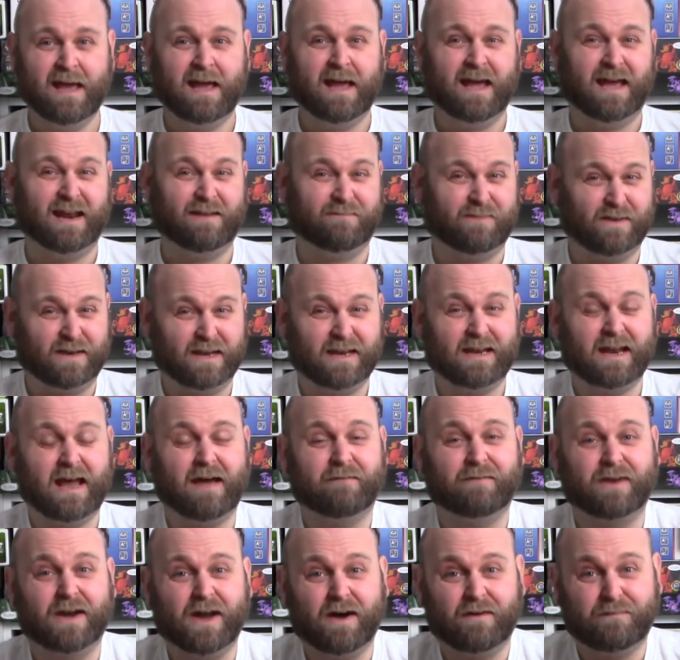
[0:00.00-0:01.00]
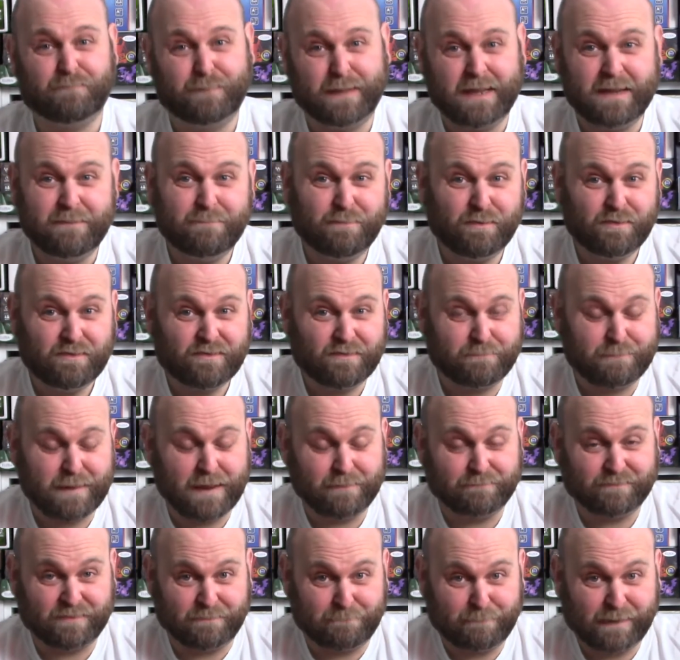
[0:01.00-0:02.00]
and if you didn't have enough people to be
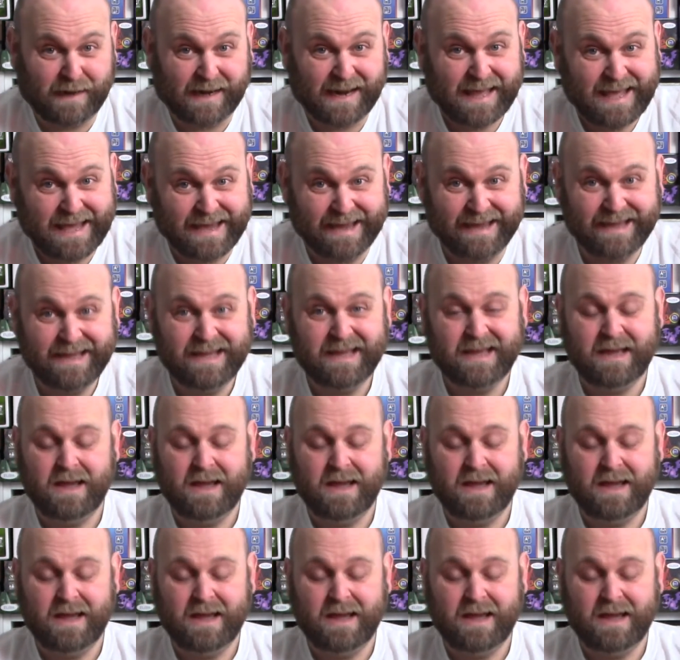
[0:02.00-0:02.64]
able to play it,